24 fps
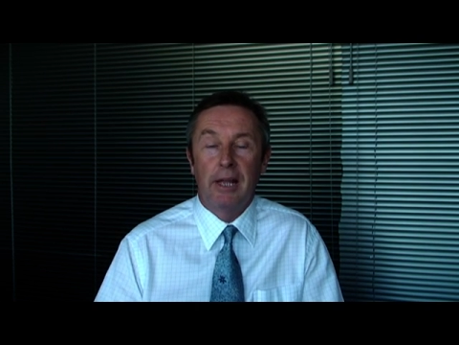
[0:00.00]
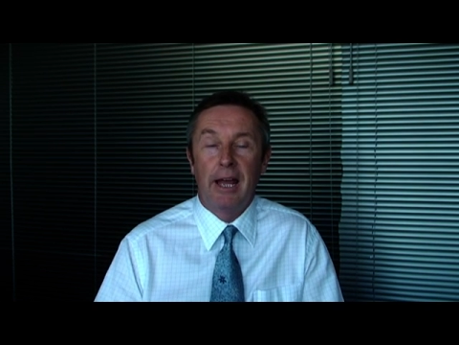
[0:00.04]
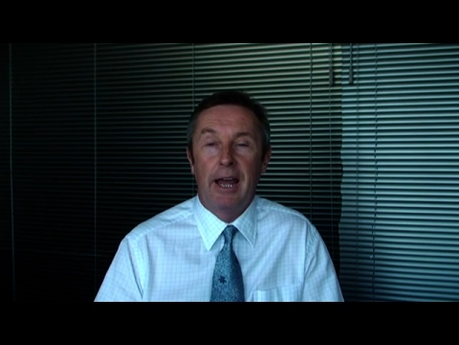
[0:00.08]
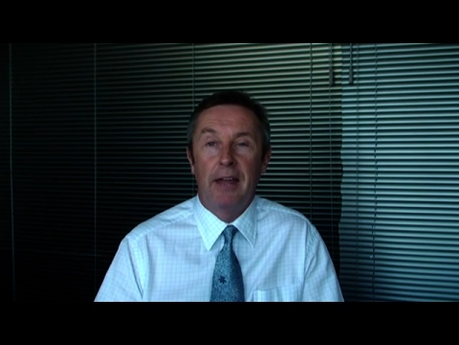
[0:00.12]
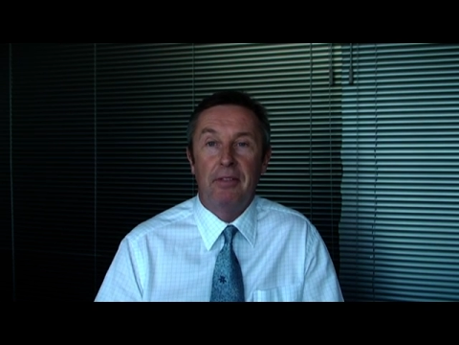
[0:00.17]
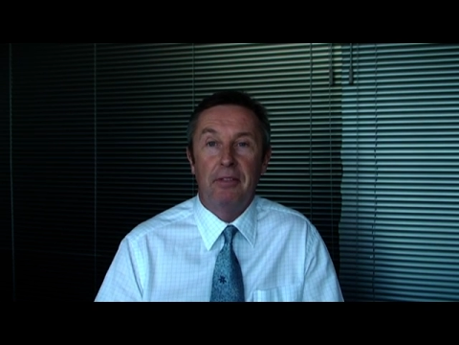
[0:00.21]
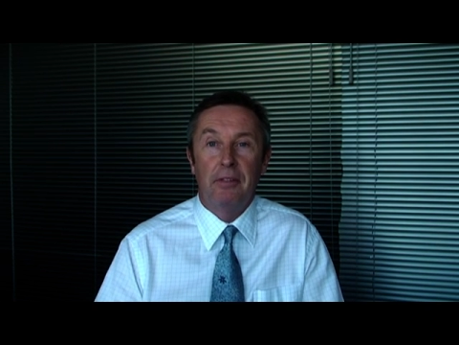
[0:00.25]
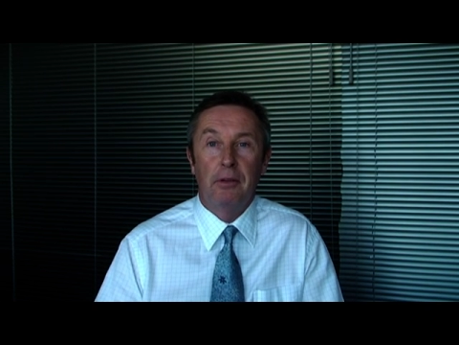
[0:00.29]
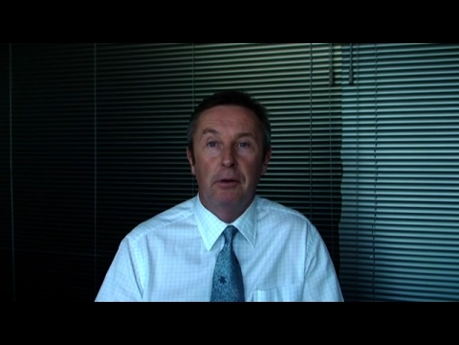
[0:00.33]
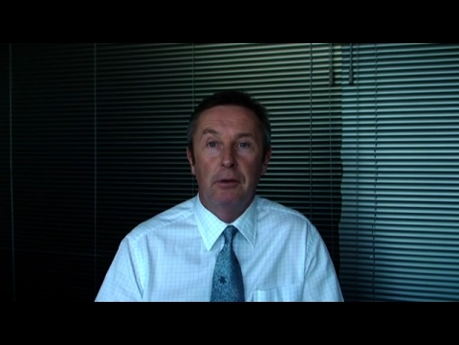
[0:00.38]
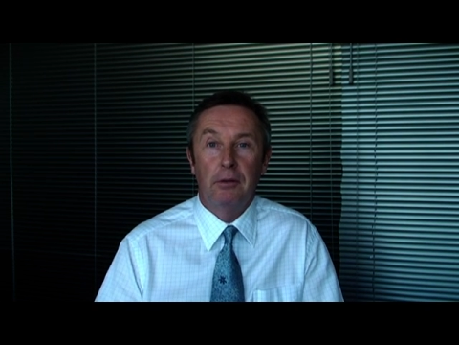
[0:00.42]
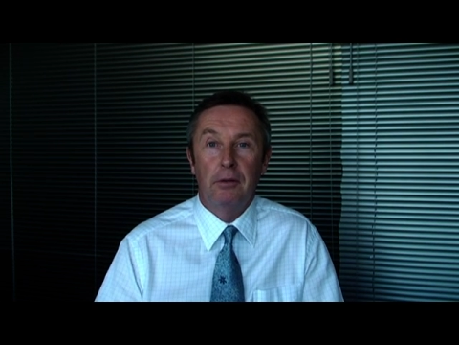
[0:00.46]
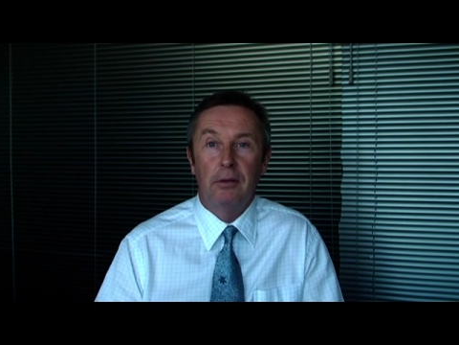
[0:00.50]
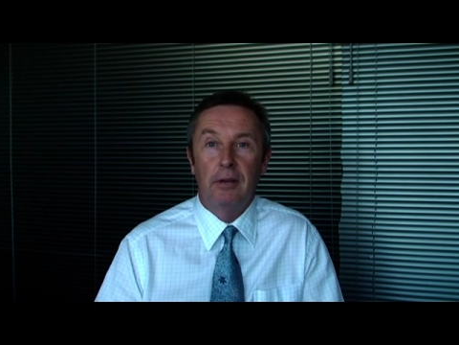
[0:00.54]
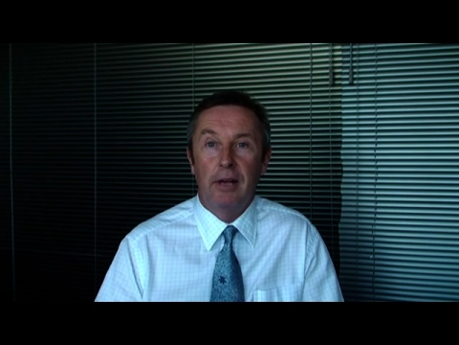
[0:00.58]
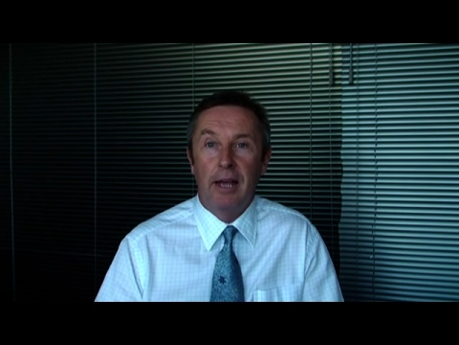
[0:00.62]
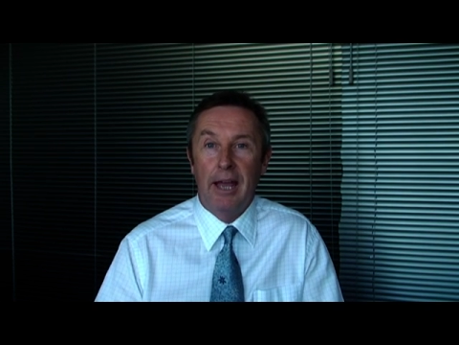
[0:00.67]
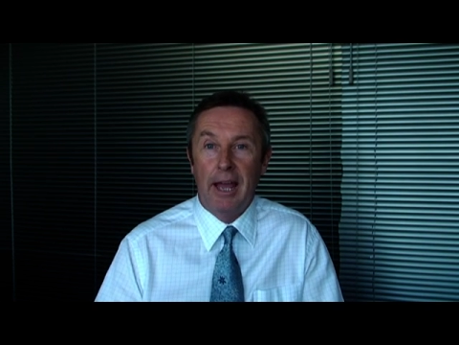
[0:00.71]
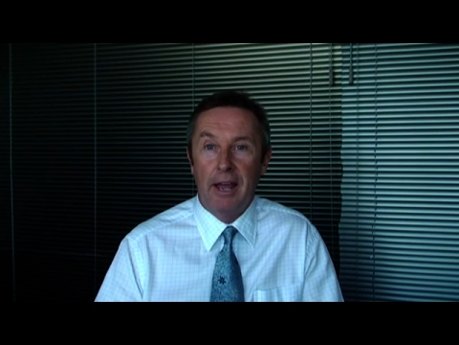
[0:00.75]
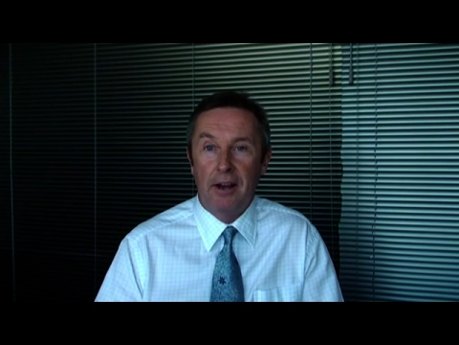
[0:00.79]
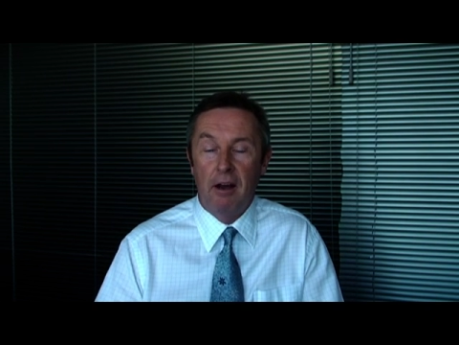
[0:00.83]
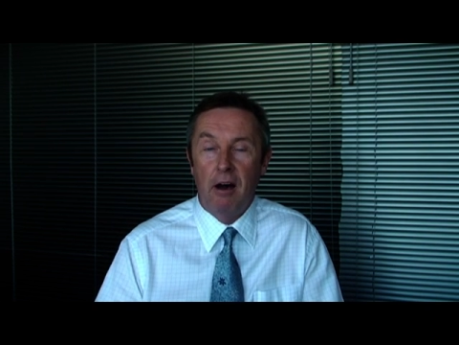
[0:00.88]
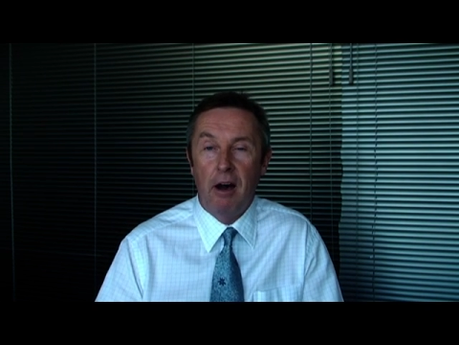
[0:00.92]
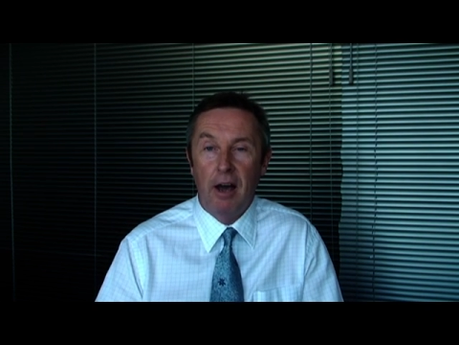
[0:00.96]

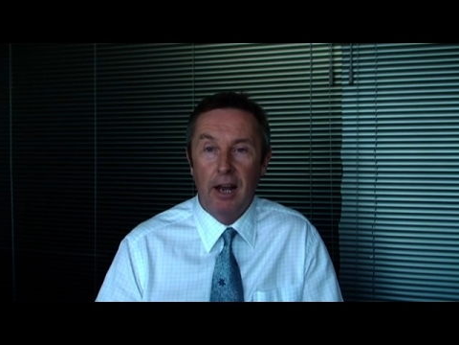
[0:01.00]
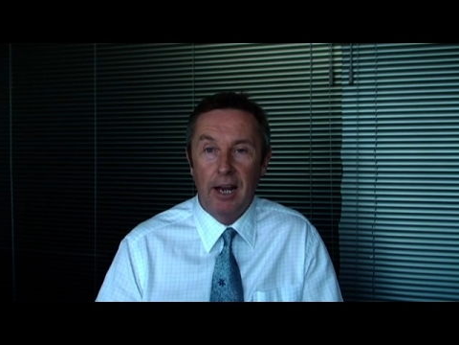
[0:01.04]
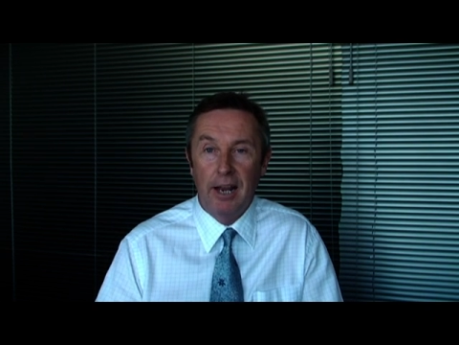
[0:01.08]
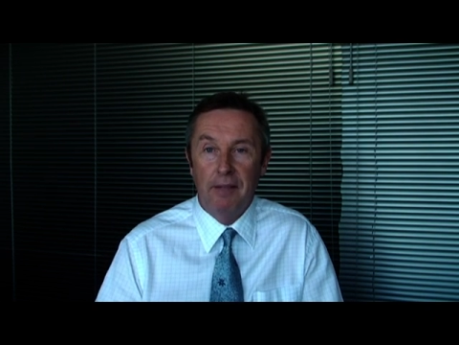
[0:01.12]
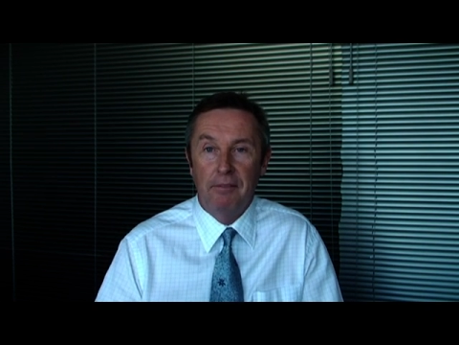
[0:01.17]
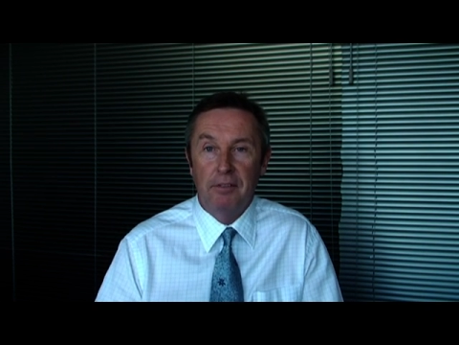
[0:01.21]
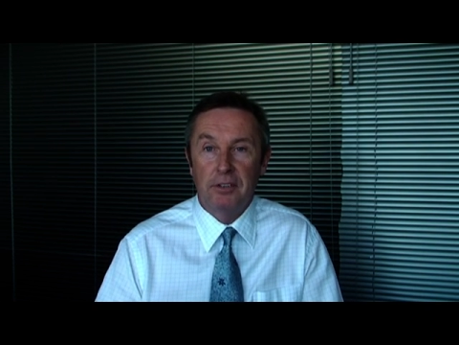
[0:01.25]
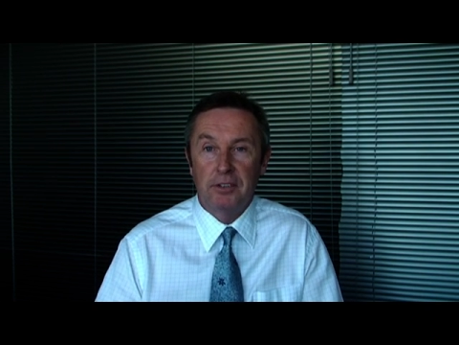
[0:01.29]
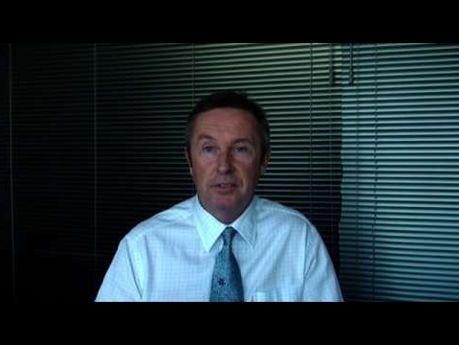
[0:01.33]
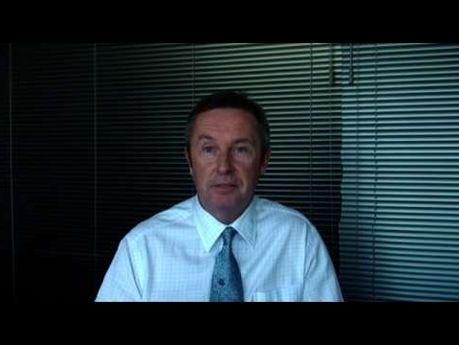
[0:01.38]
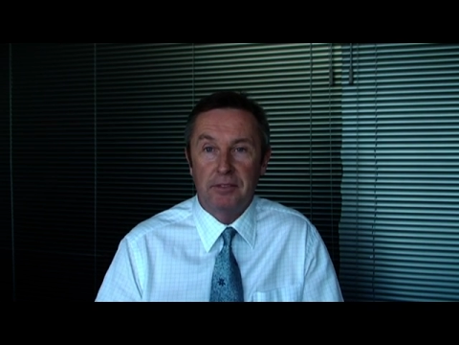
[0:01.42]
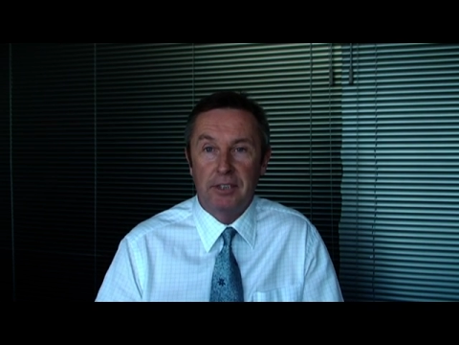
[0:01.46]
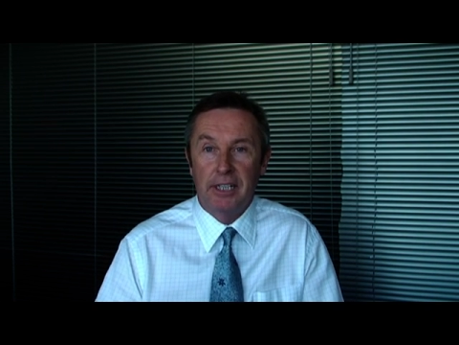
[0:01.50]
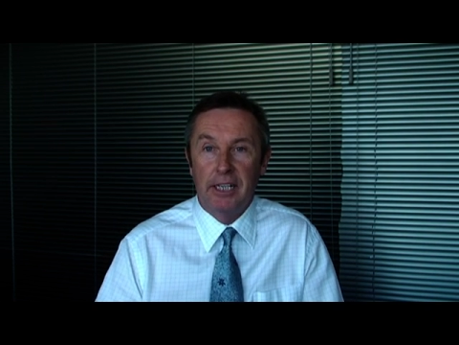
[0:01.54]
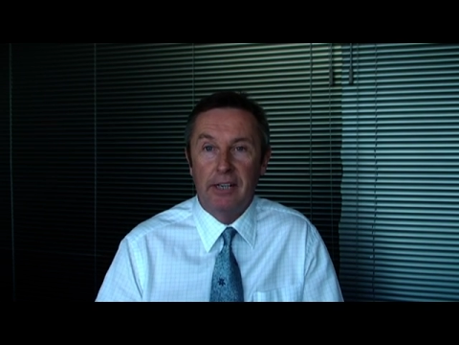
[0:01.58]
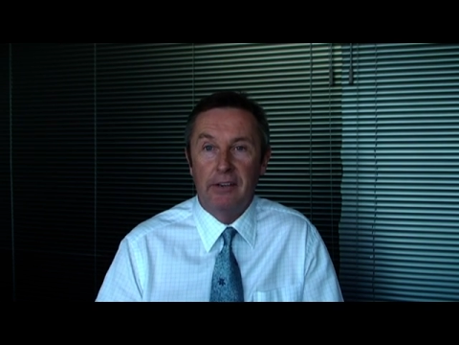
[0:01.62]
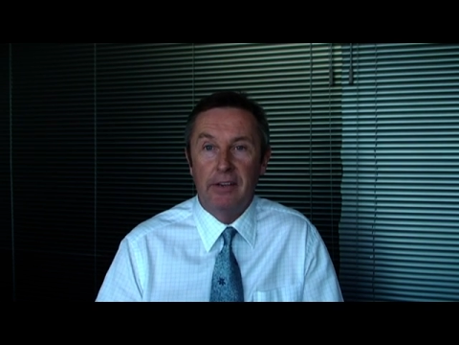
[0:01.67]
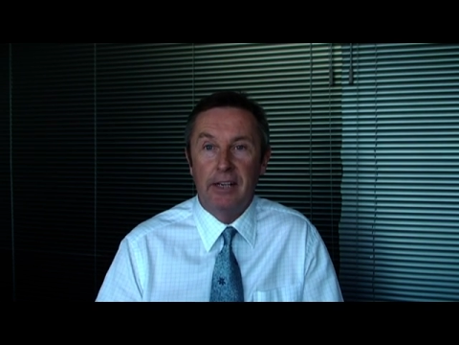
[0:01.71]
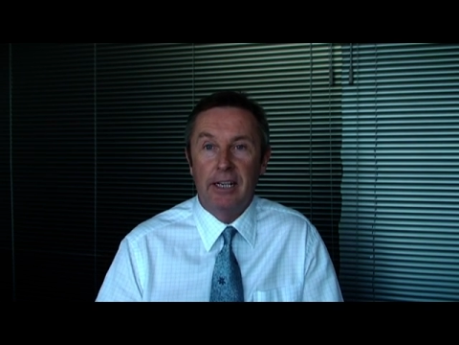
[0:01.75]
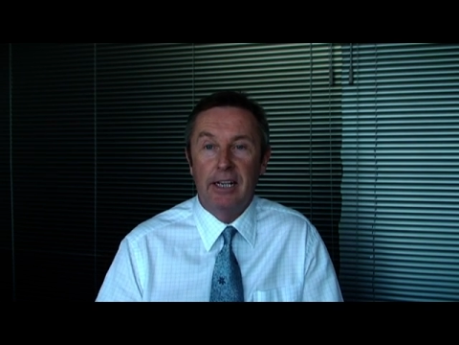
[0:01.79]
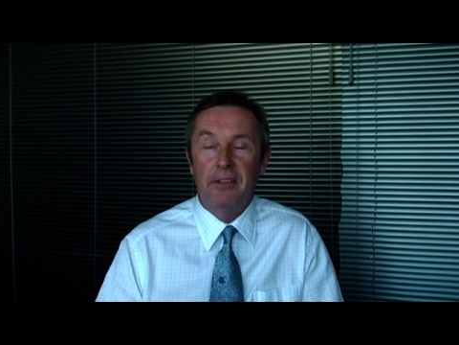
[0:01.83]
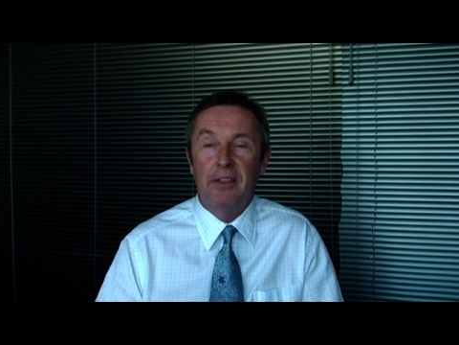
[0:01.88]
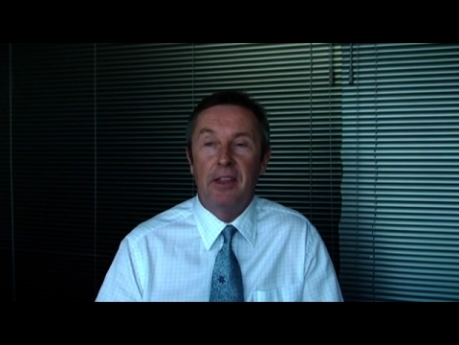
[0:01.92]
had high levels of gearing,